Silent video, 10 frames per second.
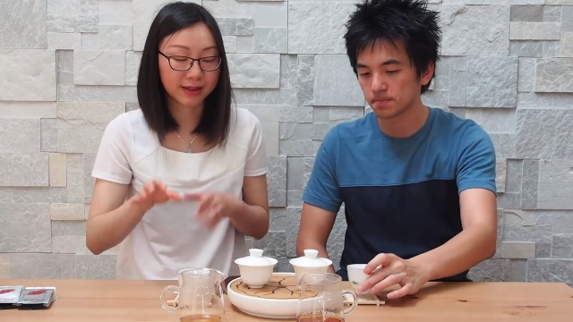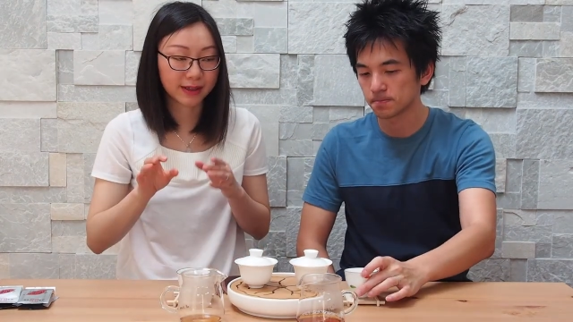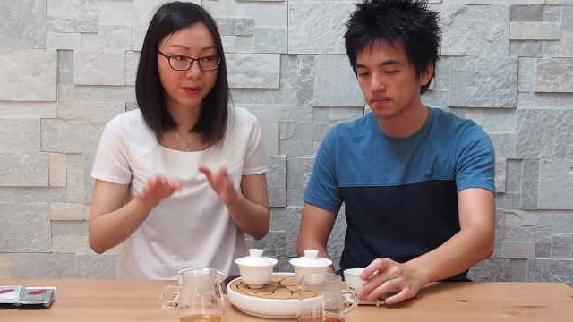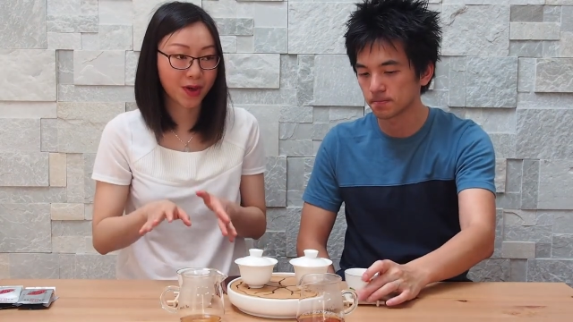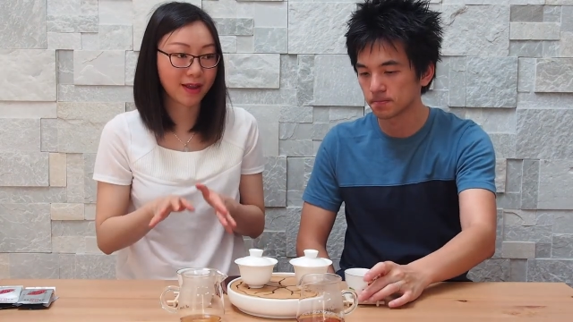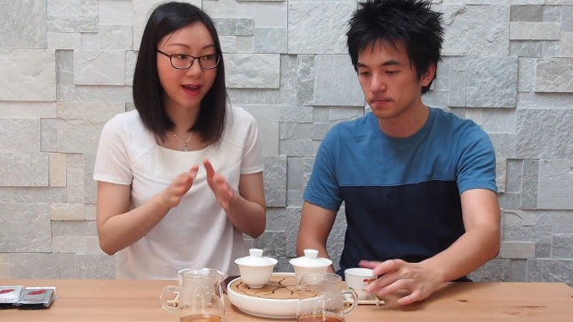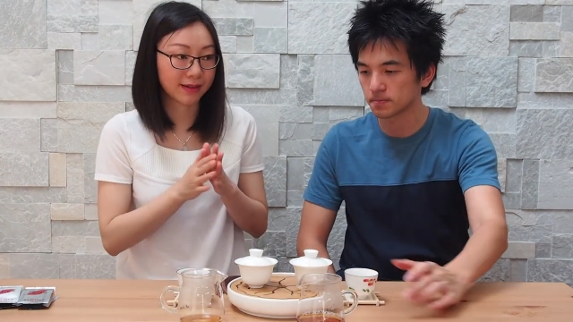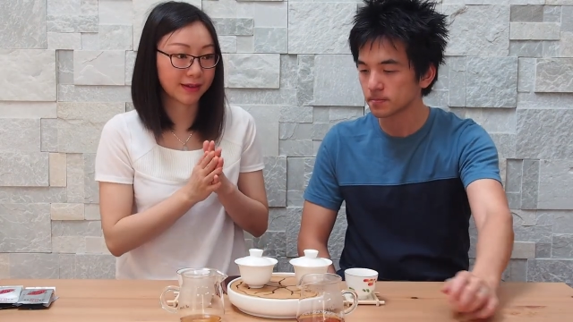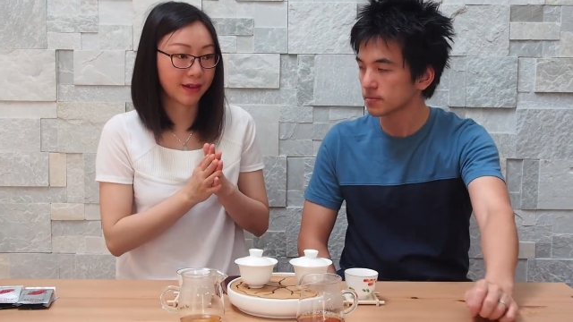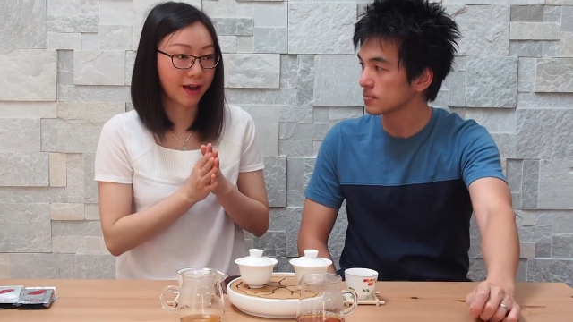Speaker 1: sweet
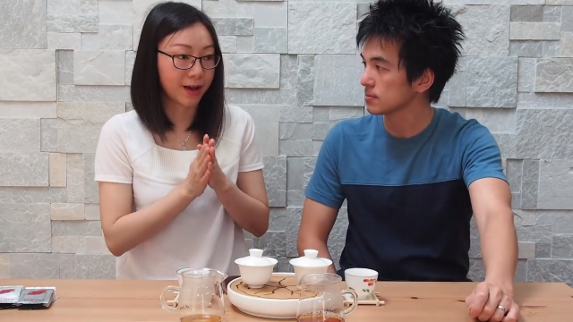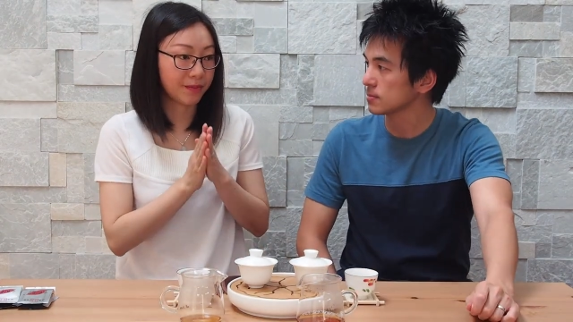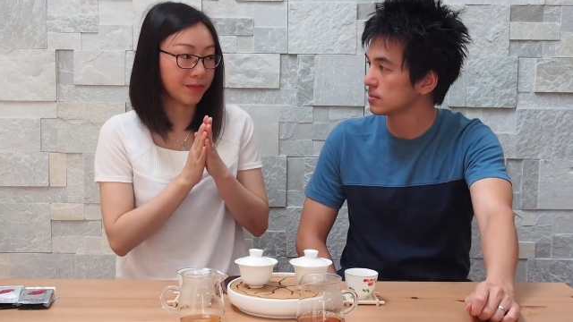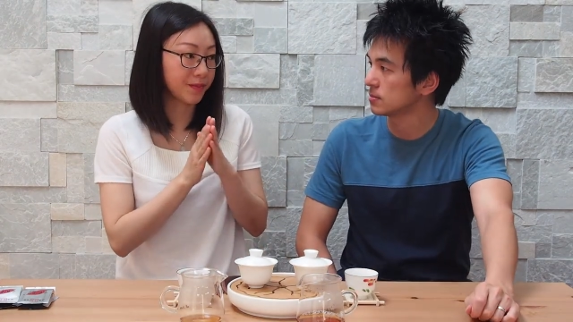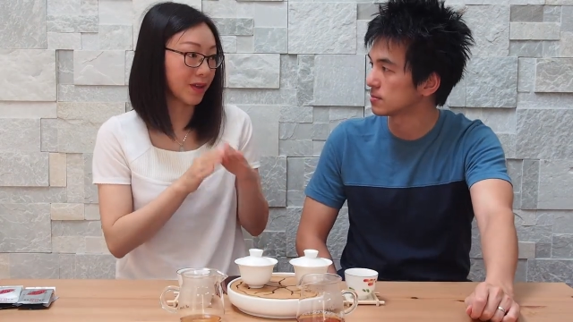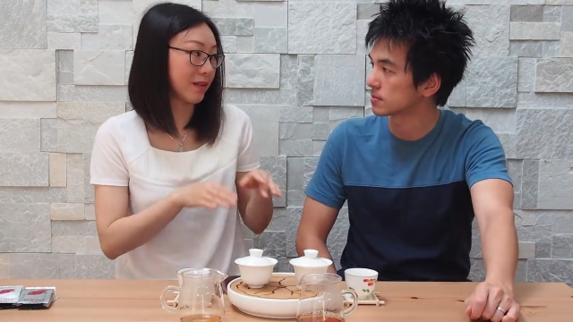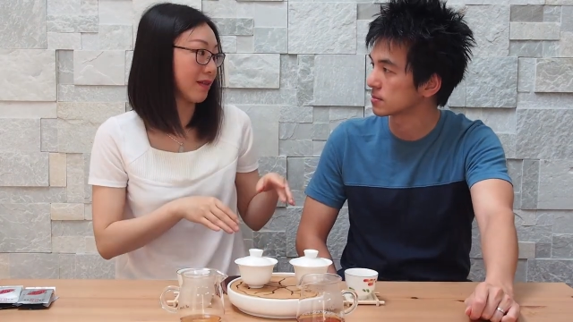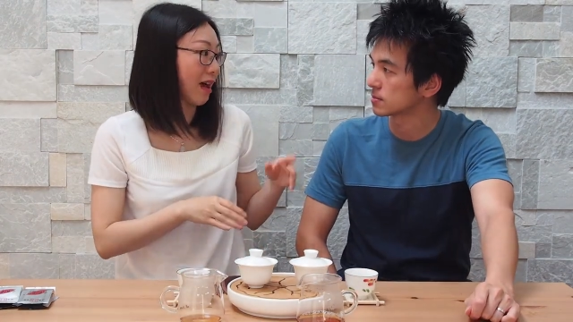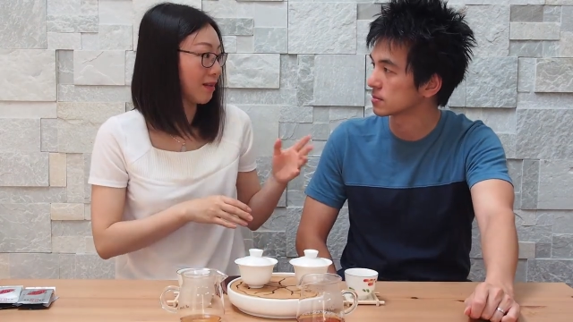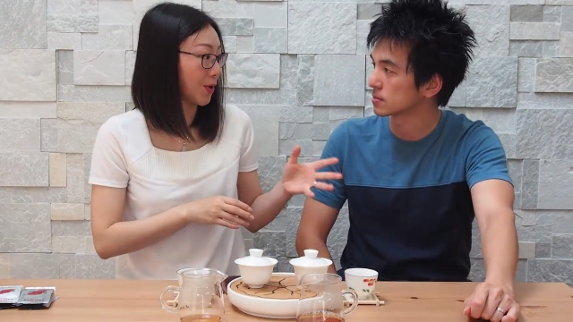as um, the
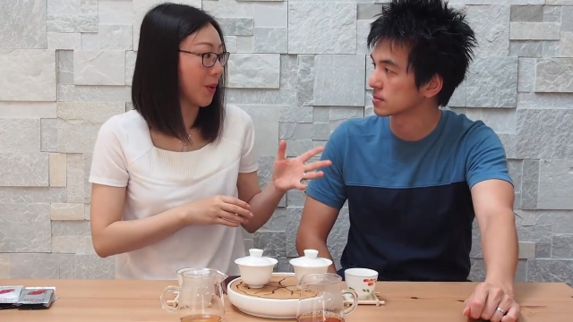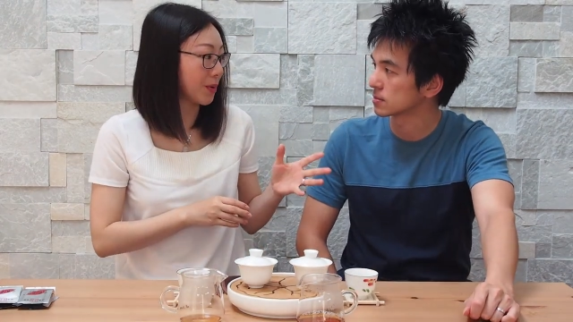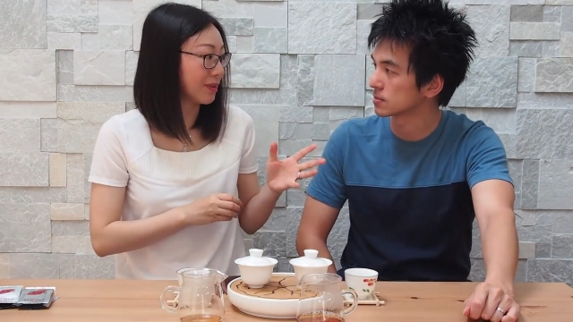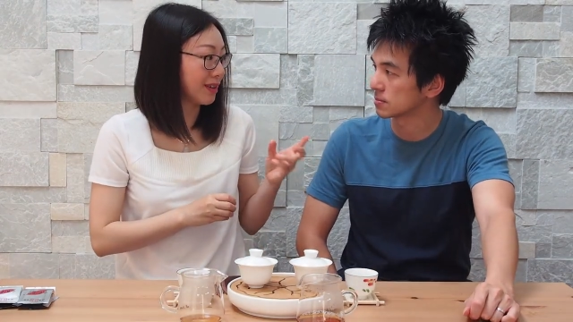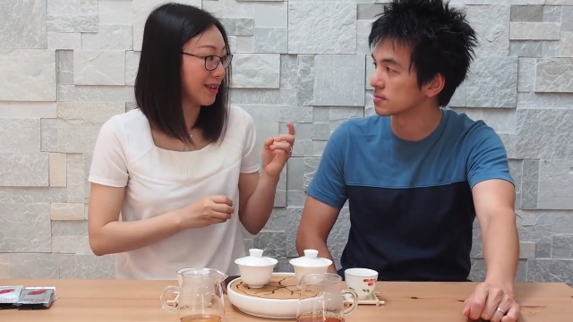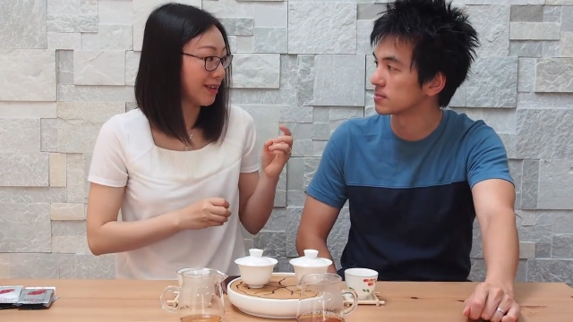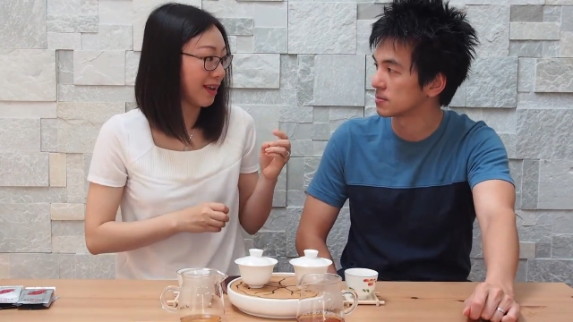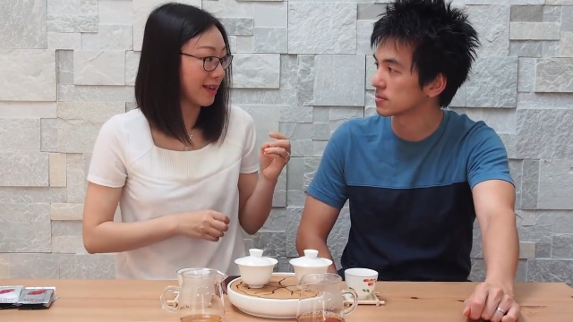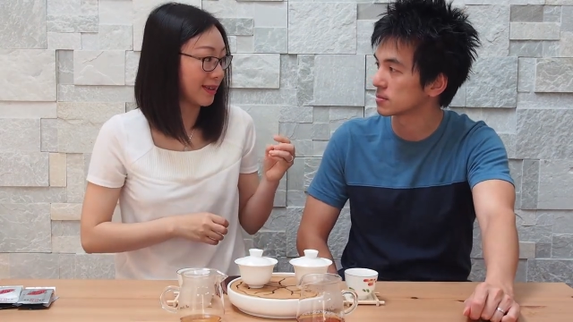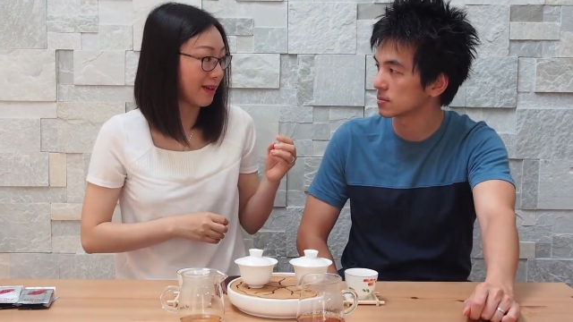danchong, mm.
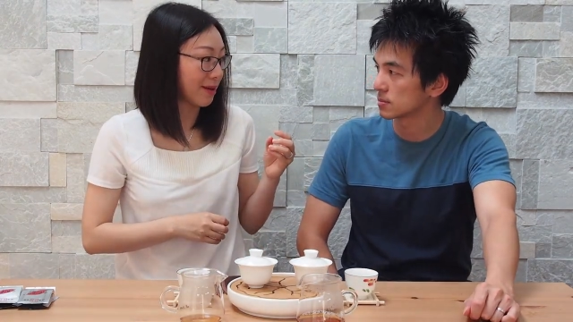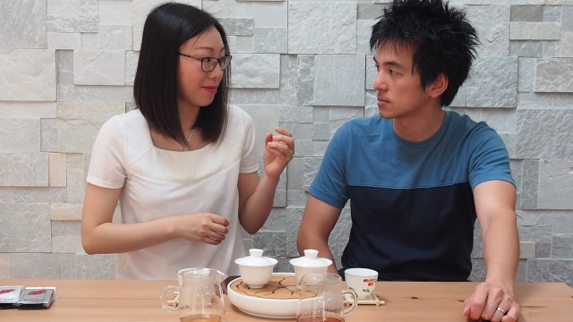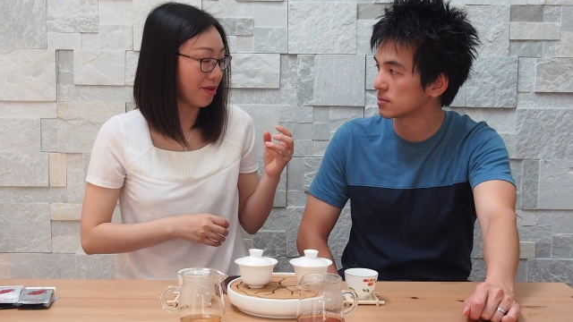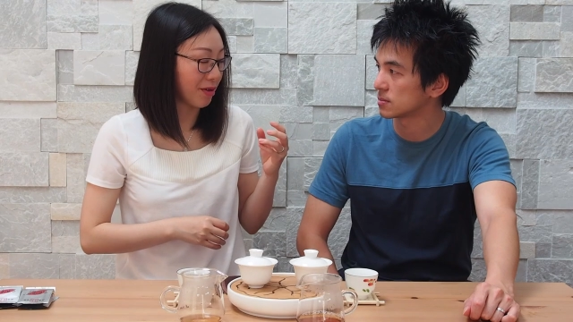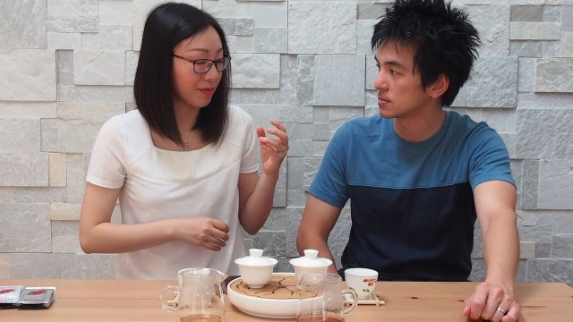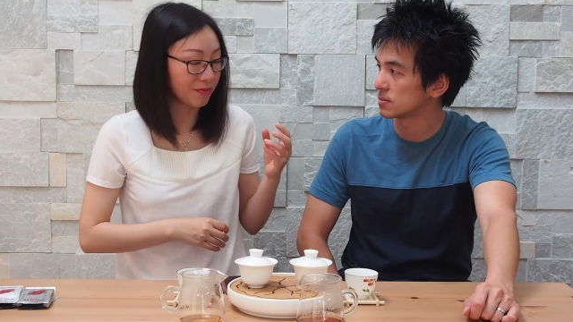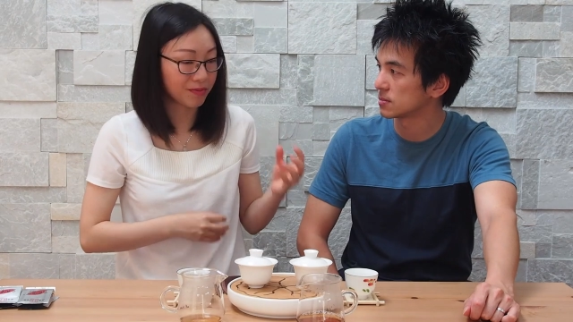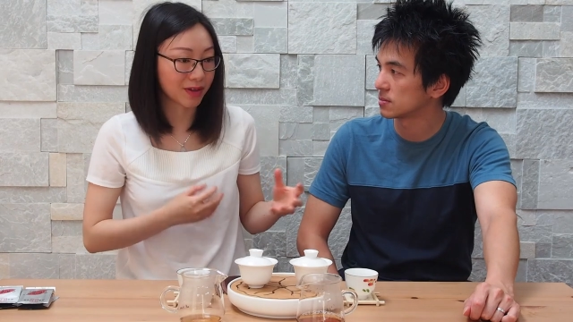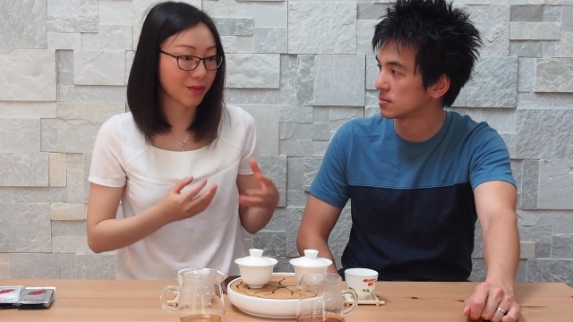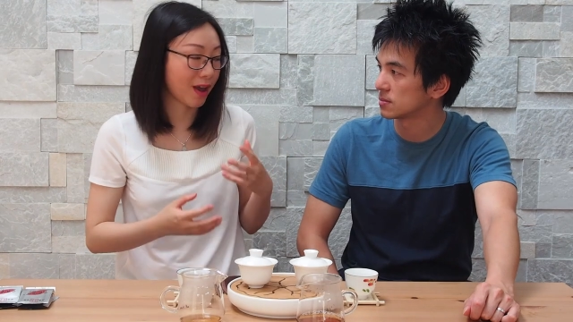as um, you know,
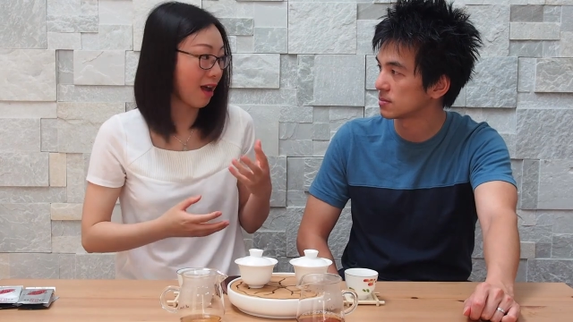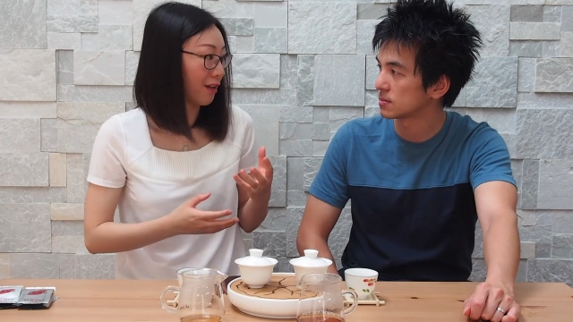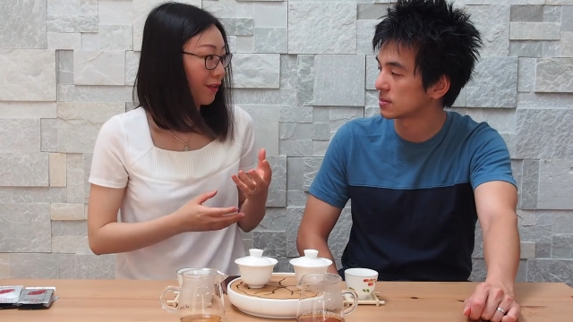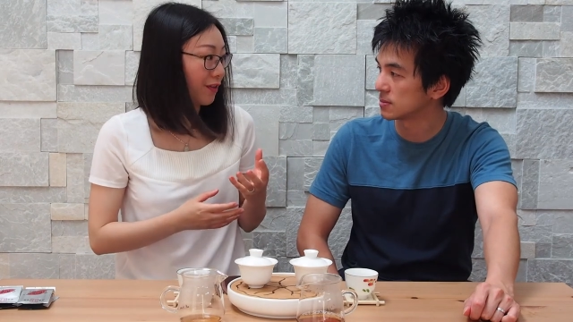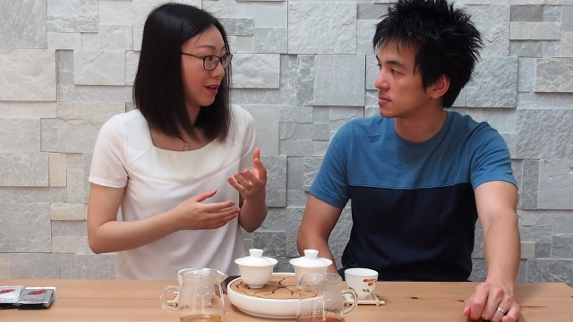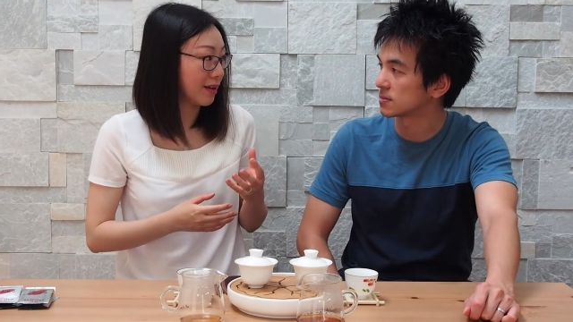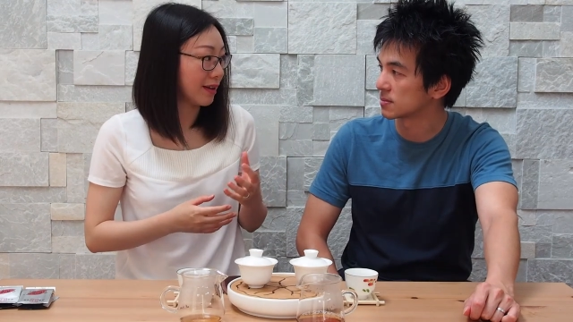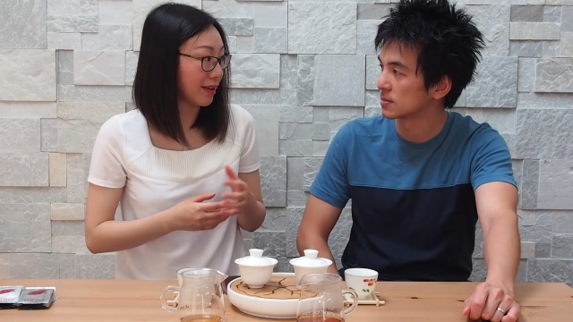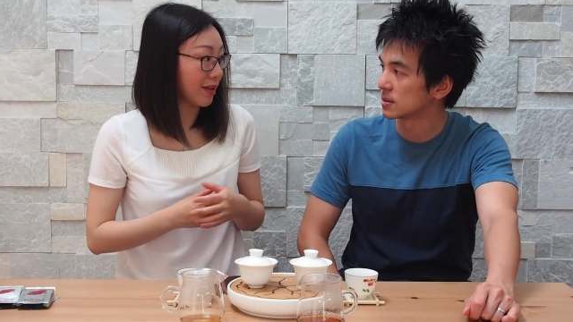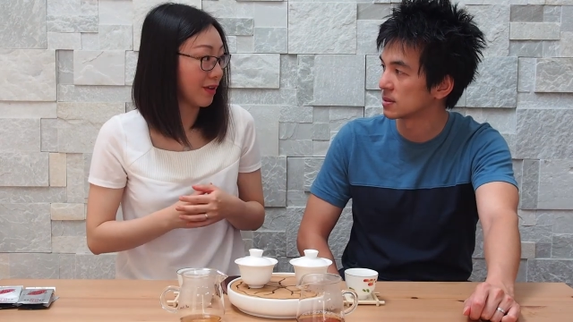we have, mm.
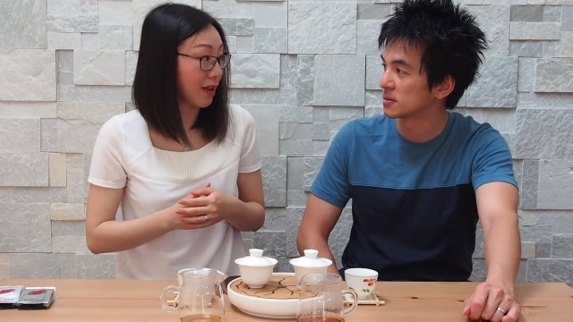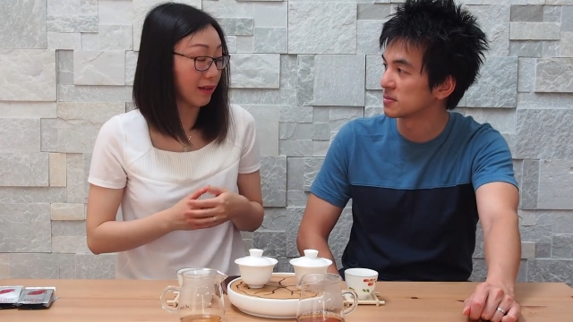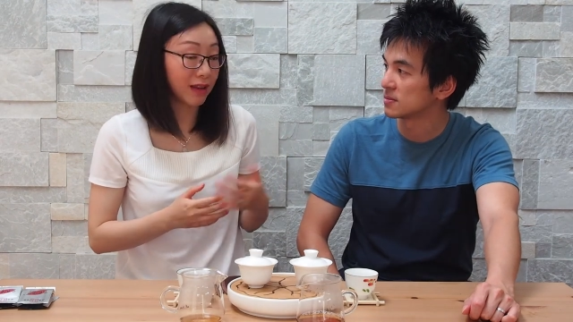and even like